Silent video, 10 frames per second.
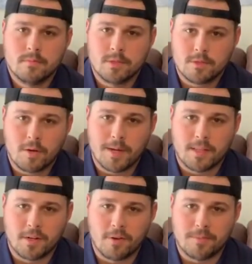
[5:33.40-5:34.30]
So sorry about
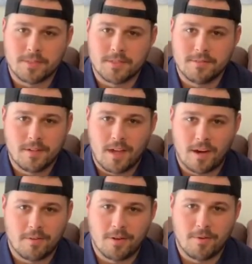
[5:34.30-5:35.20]
the interruption. I
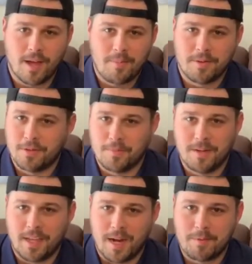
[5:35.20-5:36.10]
don't know what happened, a little bit
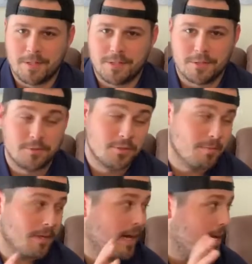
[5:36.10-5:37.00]
of camera issues, a little
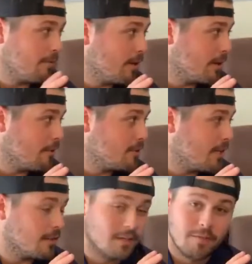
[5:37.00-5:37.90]
bit I had to run and go
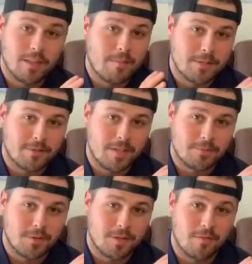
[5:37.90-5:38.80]
check on everything, make sure everything's
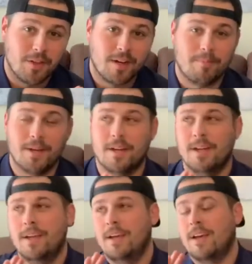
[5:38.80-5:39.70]
working over there.
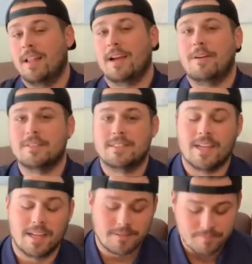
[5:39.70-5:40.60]
But like I was
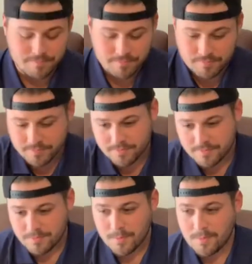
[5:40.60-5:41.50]
saying,
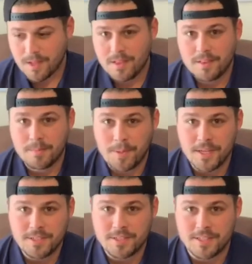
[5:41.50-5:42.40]
the
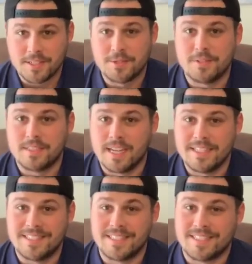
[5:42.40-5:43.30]
peach in this, you can
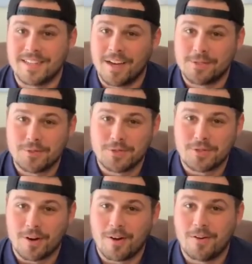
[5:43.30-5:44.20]
taste it. It's not too
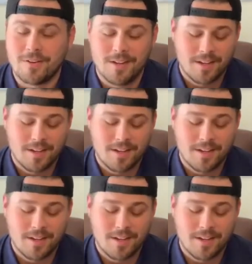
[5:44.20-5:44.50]
strong.